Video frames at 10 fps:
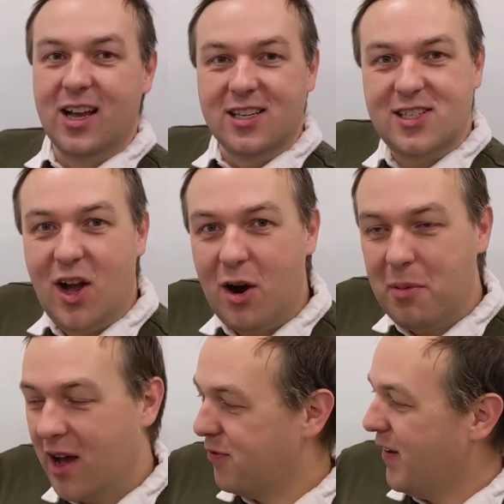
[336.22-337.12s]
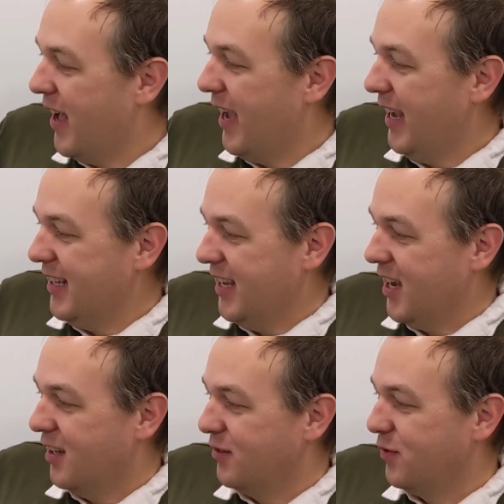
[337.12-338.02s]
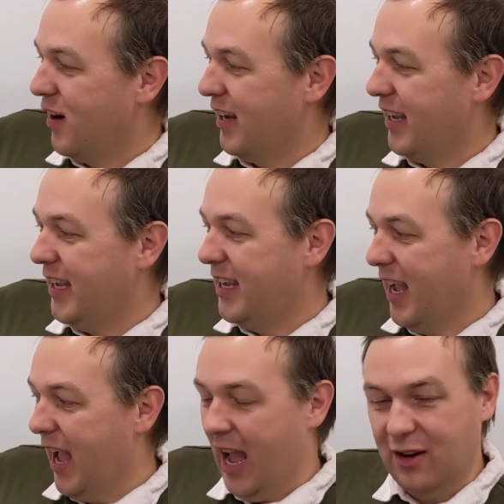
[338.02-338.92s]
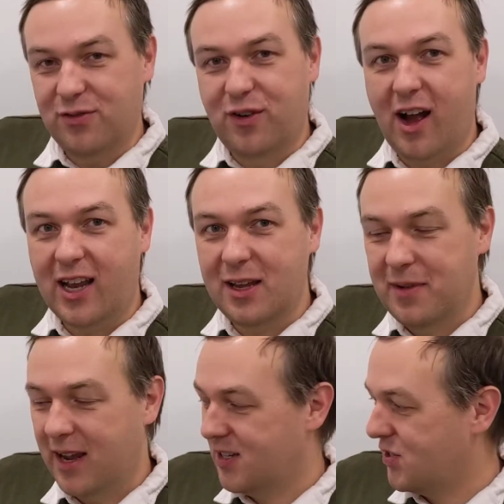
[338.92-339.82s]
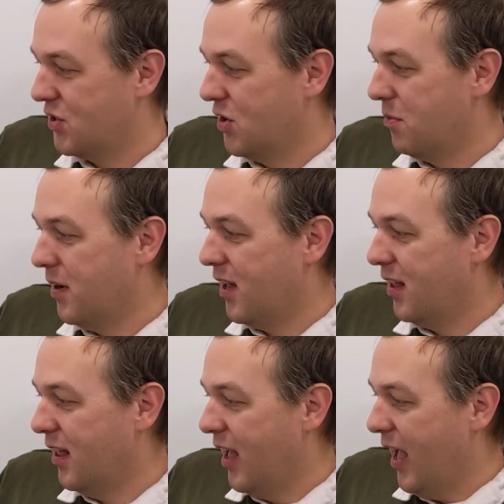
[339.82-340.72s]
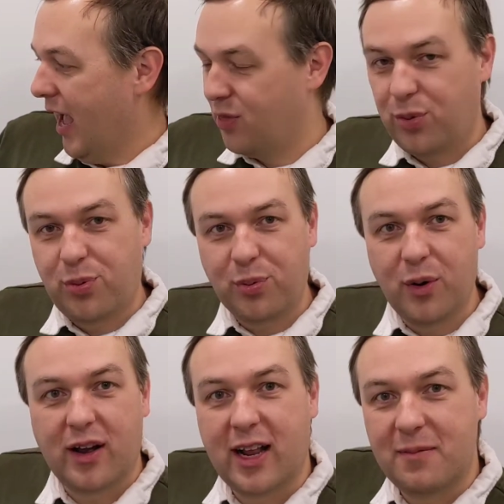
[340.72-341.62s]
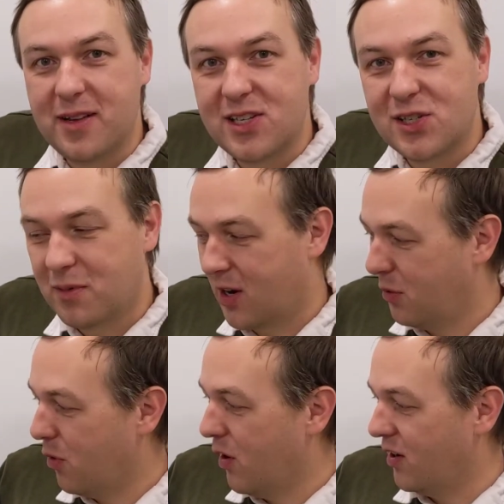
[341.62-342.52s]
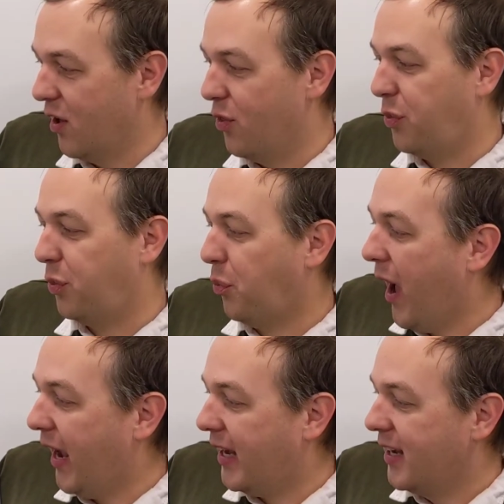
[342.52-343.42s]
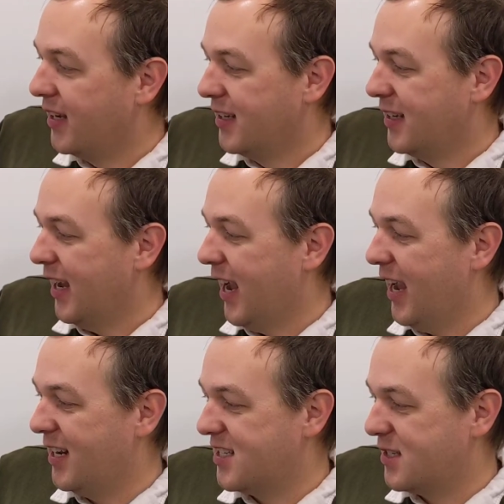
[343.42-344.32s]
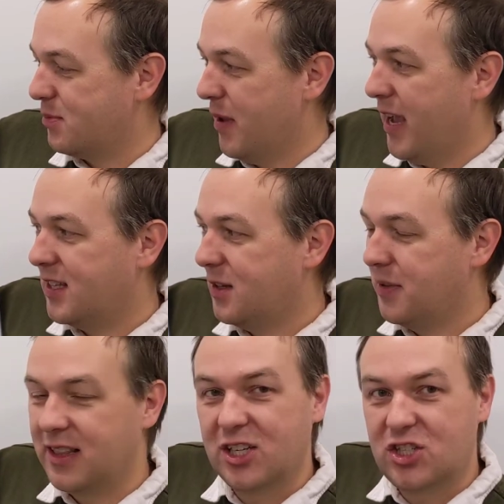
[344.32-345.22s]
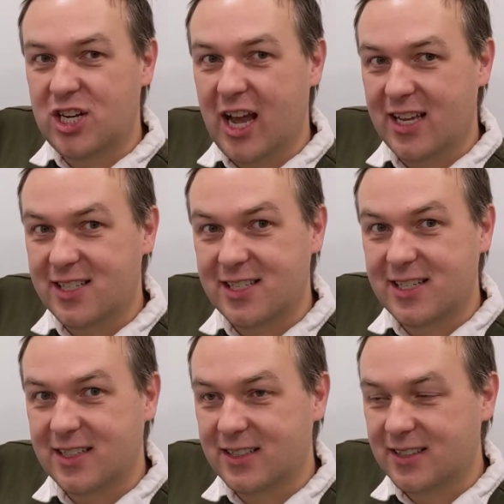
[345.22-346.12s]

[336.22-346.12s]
Snowball fight, yelled Froggy, and Froggy made a snowball and threw it at Mr. Mugwort. Thwack! And it smacked him in the chest.